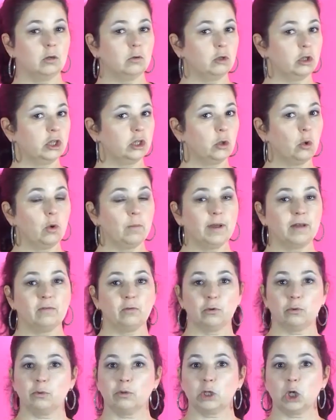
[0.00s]
just going back and
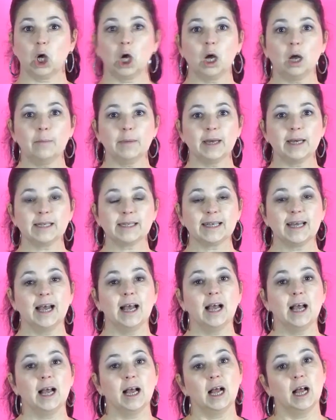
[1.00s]
forth with comments,
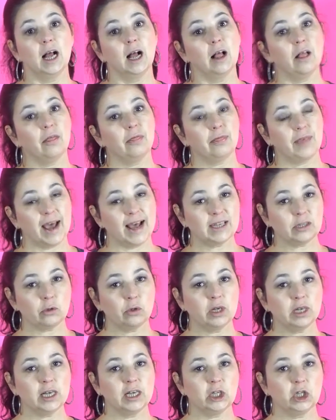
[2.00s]
that's
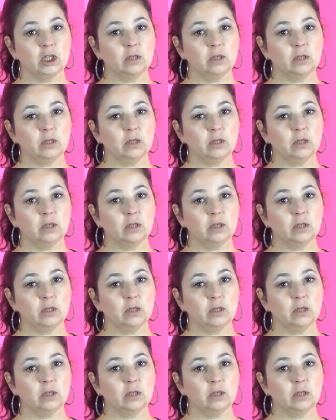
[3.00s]
going to get